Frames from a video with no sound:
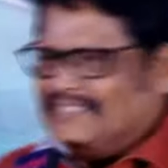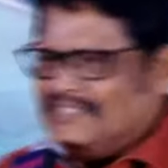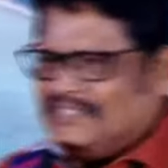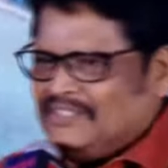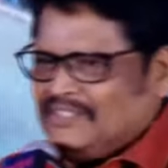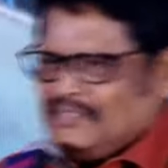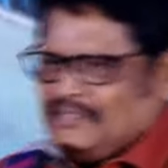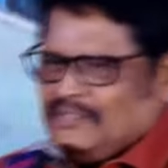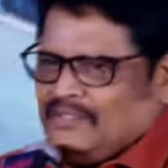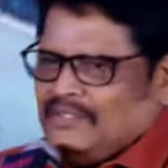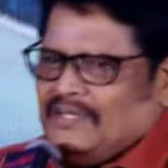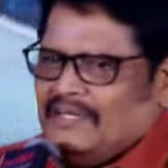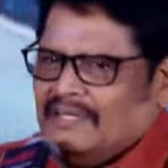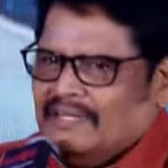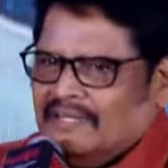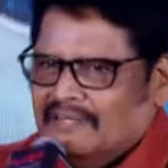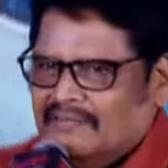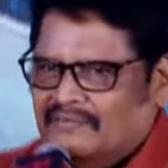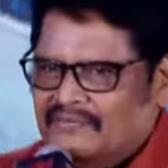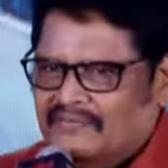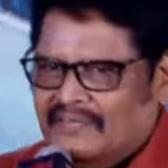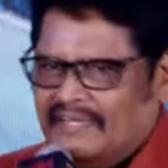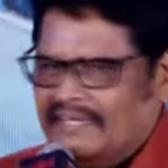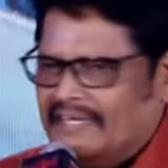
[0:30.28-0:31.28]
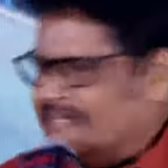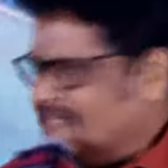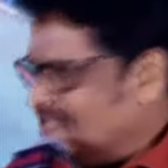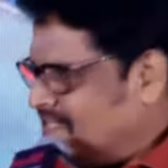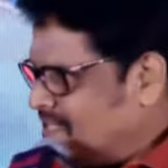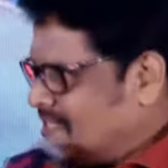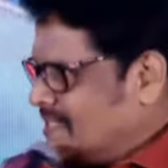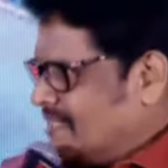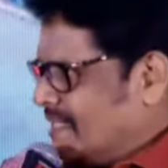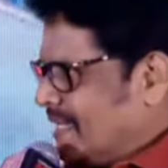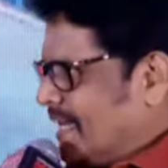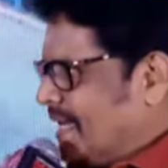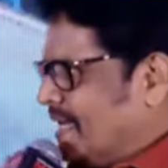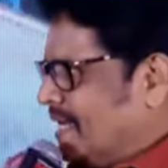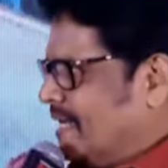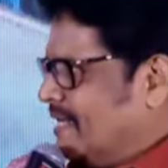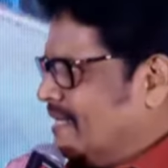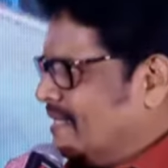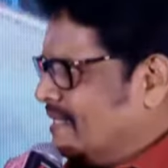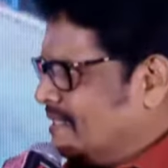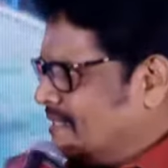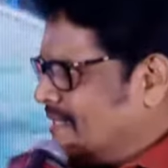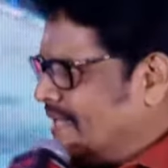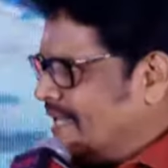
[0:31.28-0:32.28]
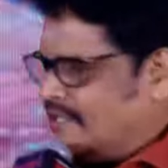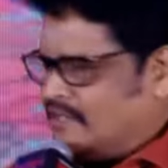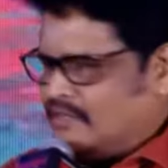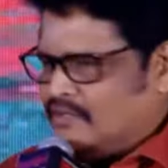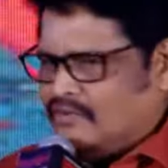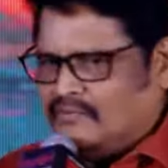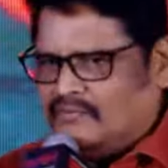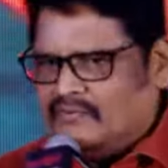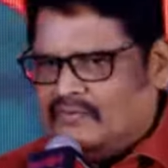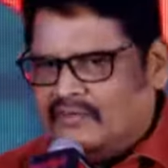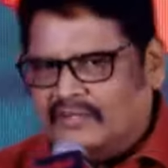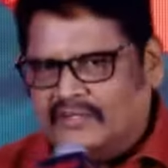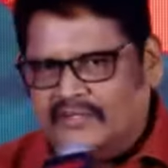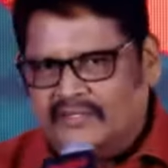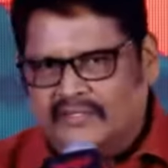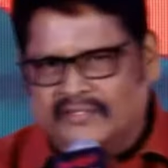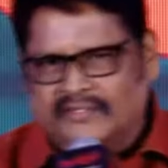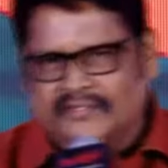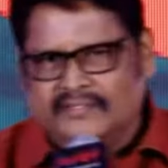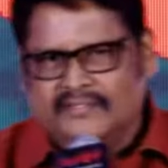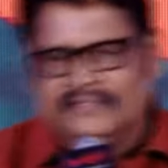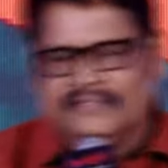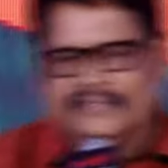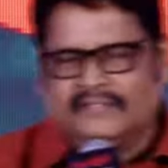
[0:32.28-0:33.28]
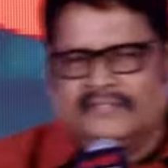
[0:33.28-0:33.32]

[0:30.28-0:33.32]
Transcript: So you are a finest anchor. Thank you for